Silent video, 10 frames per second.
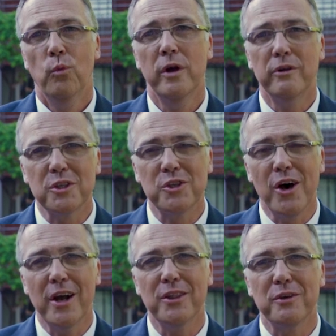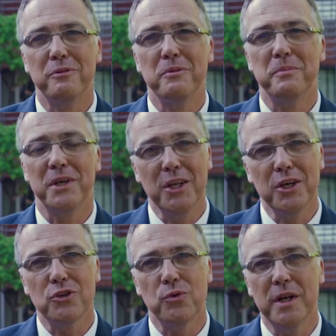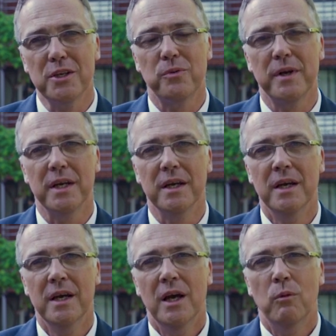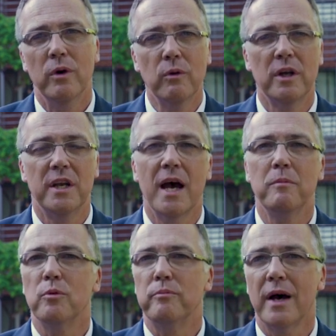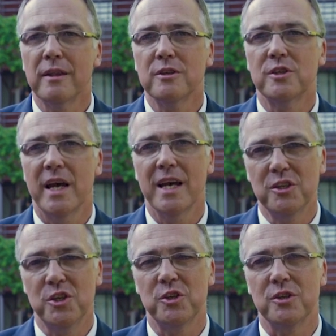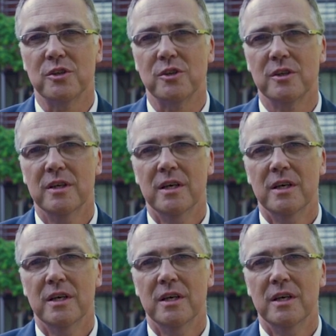We're excited that from the beginning of 2020, we will enable brothers and sisters